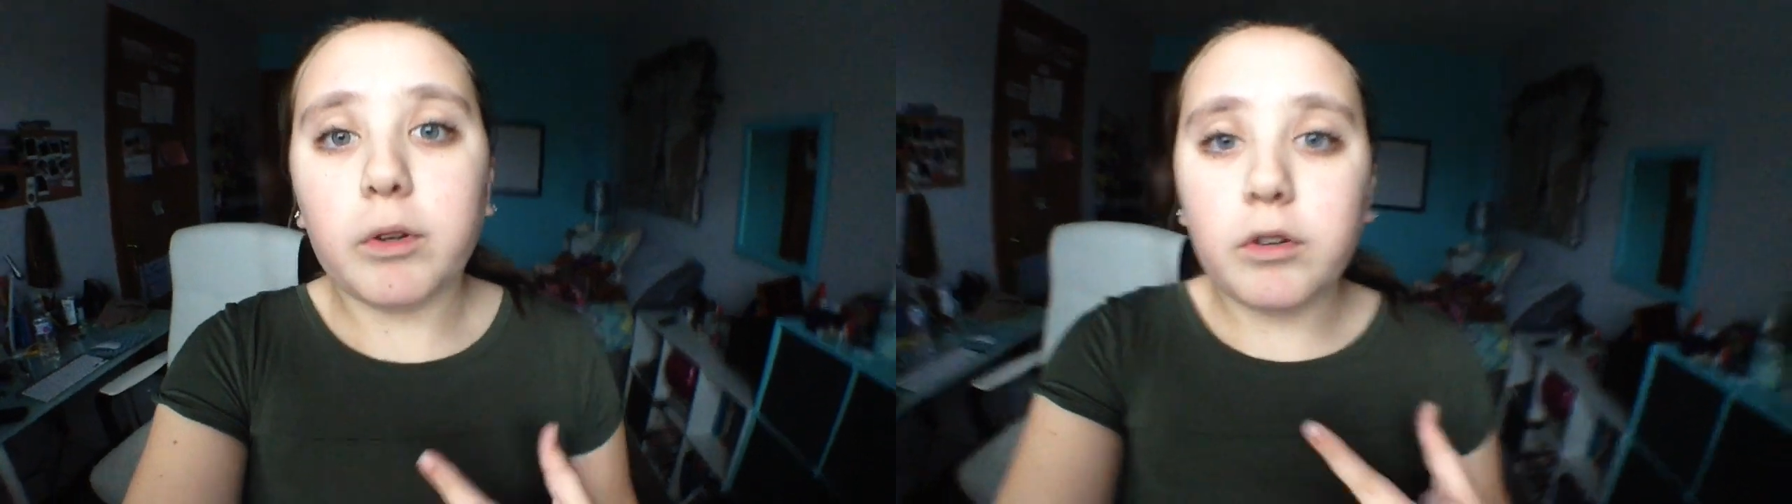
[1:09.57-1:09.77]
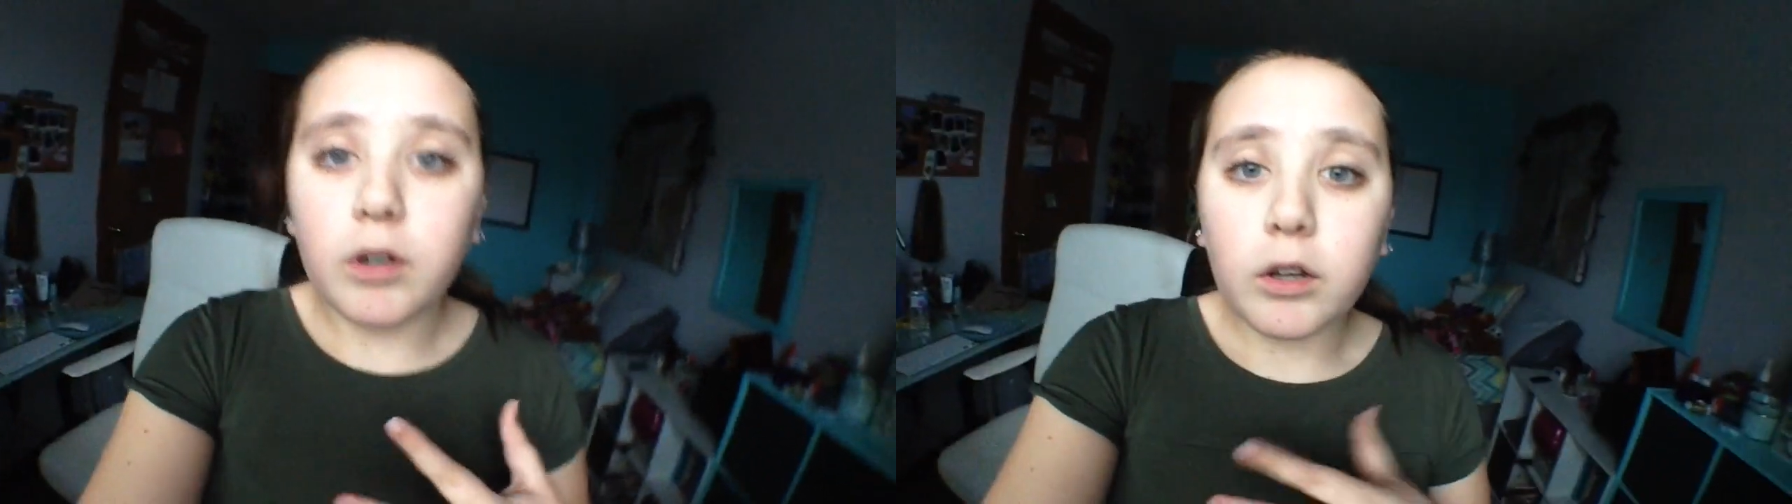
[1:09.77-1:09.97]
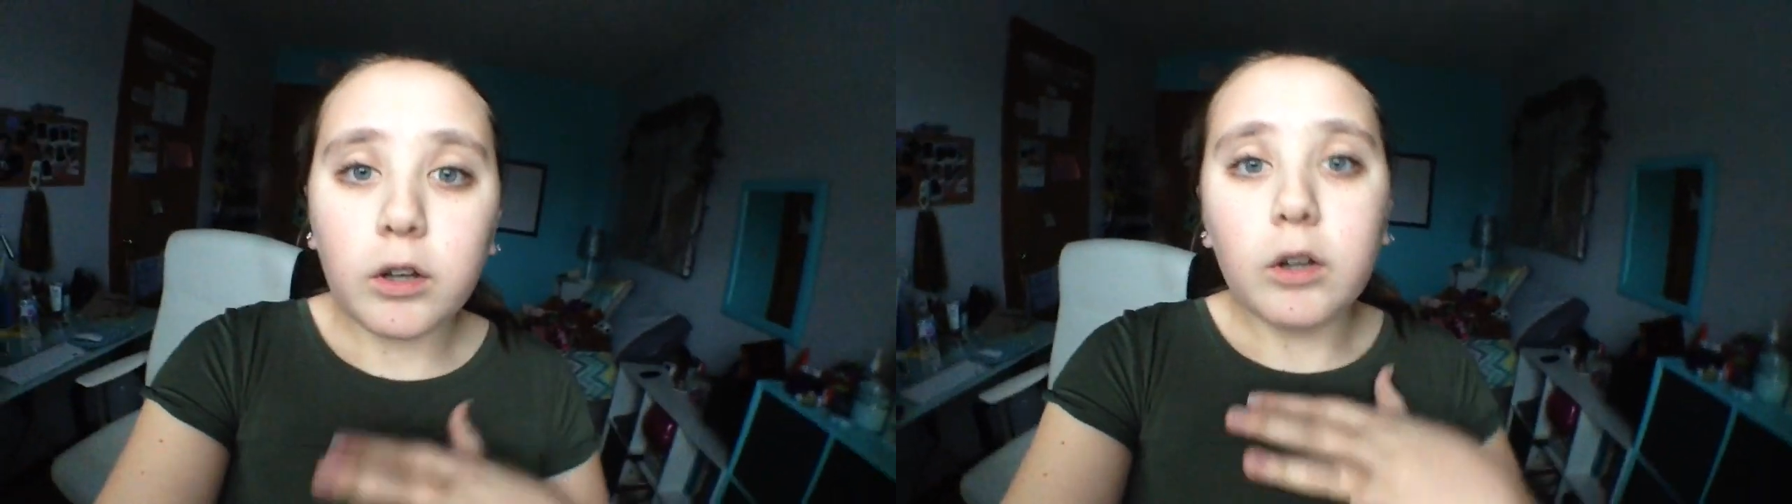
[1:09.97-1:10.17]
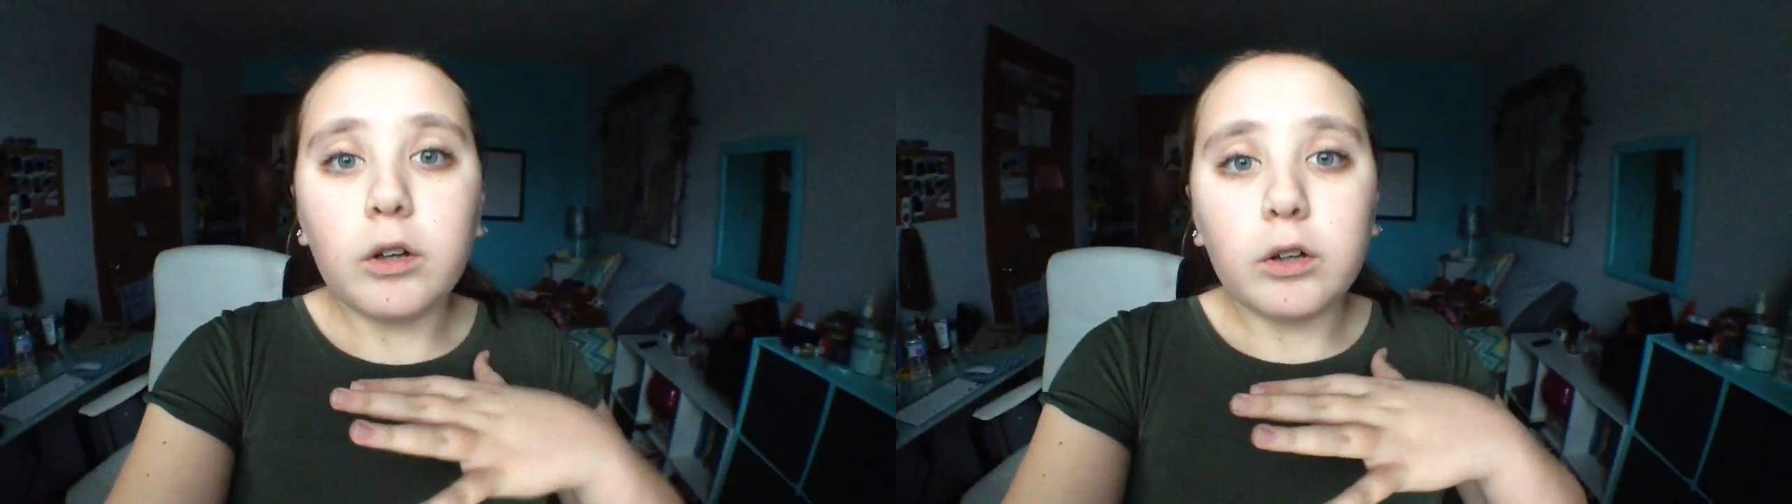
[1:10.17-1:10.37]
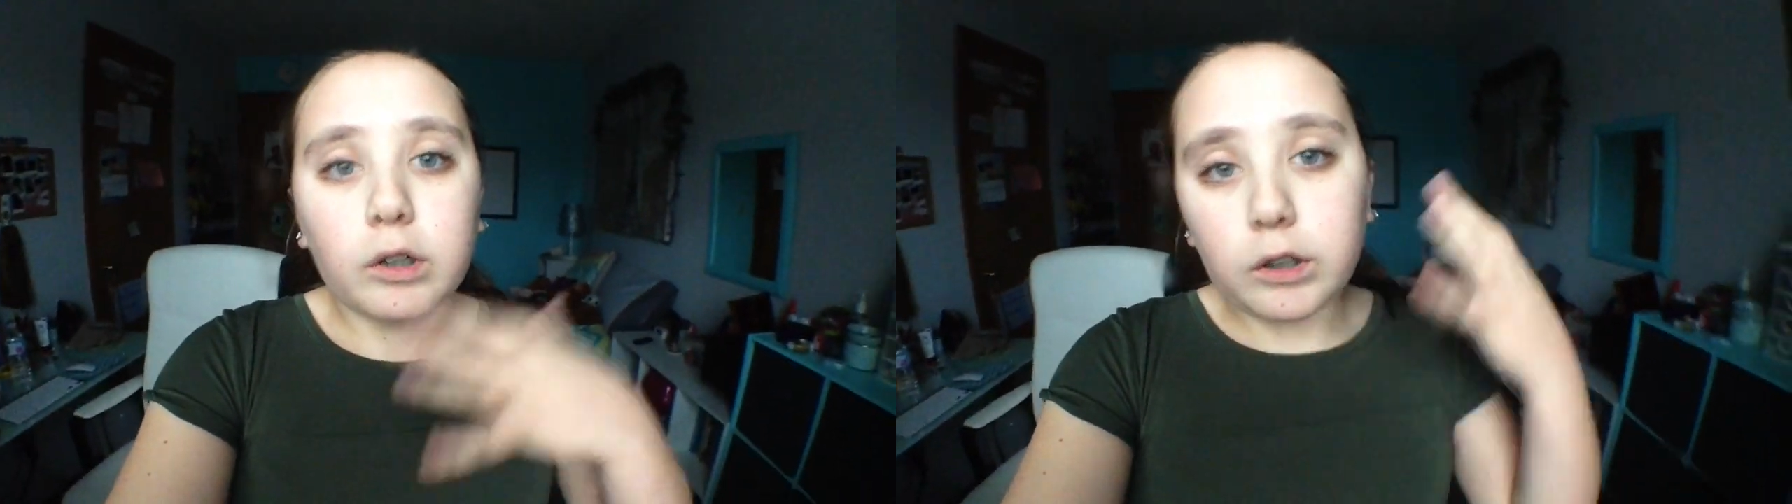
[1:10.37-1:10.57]
was
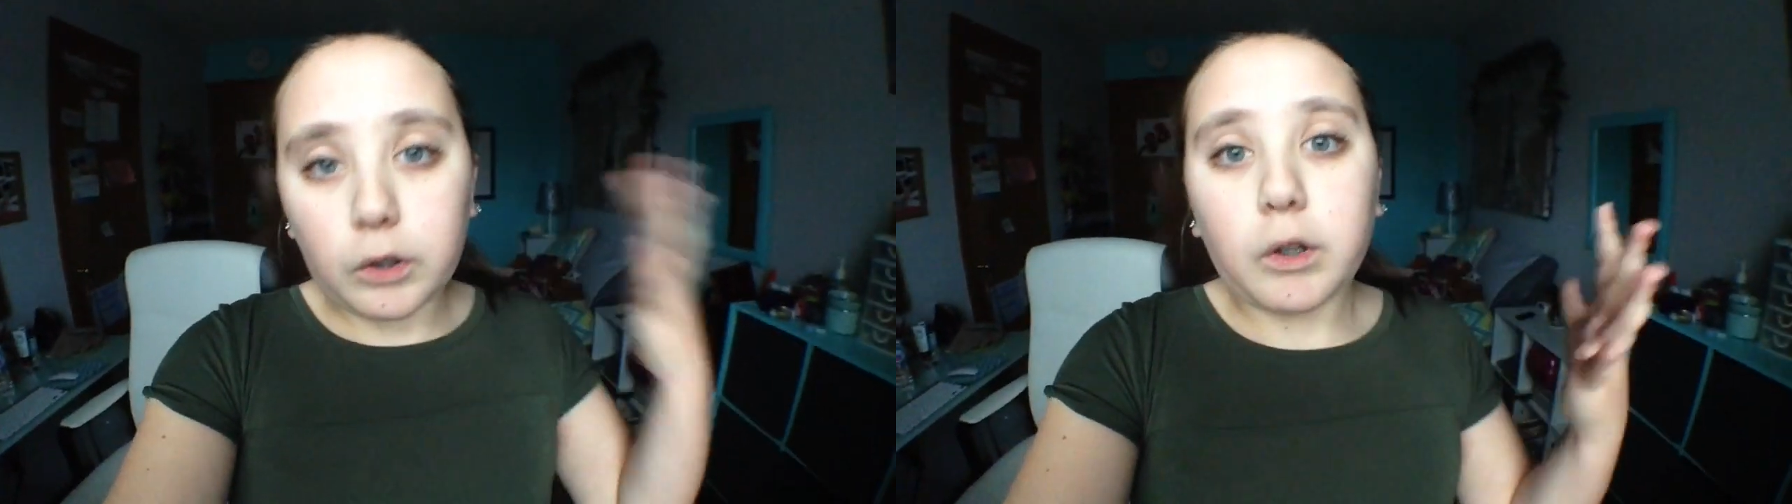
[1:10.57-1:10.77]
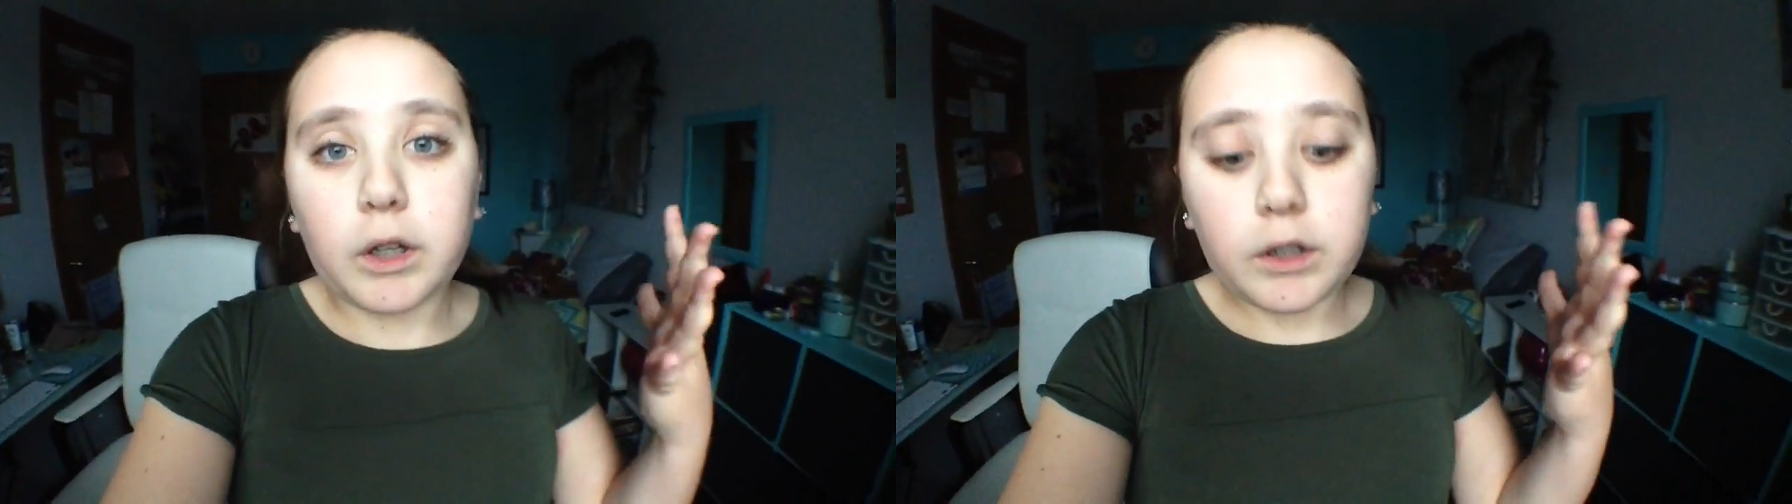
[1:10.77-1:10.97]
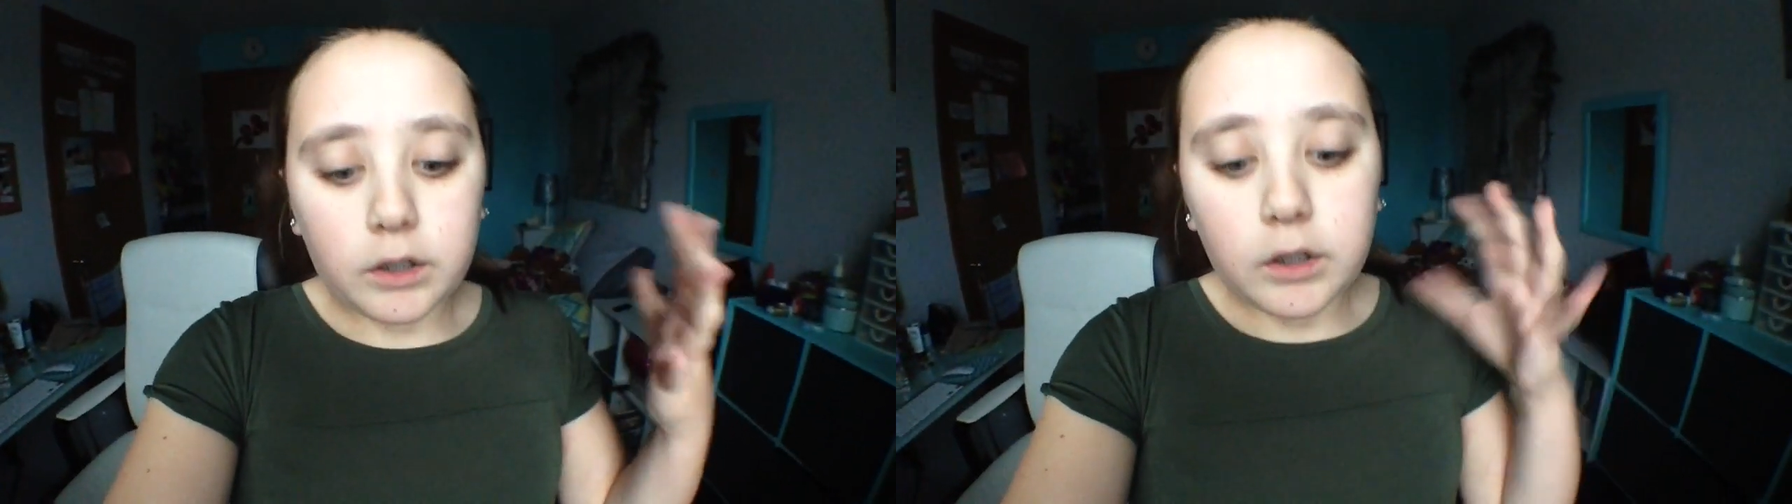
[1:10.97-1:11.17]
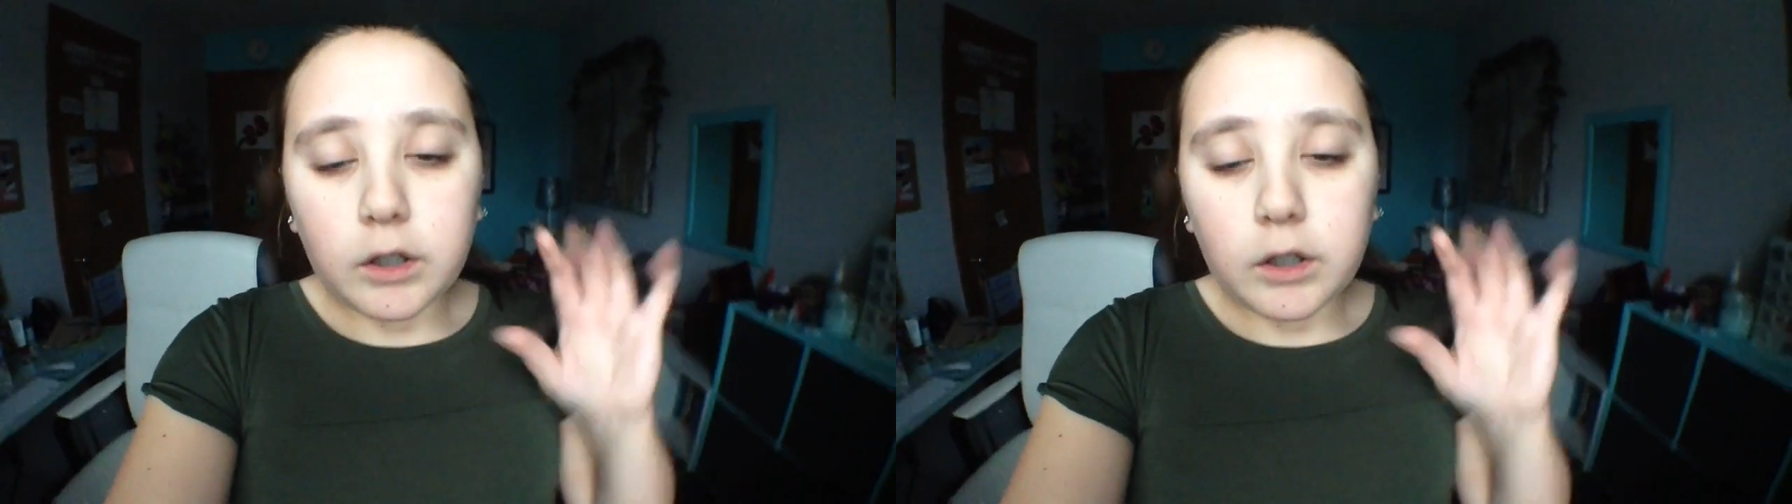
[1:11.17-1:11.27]
good.